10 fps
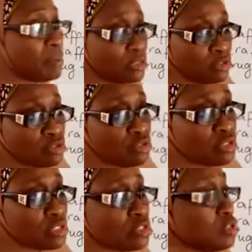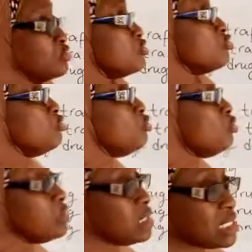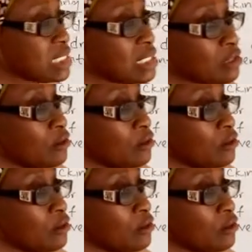by doctors to the sick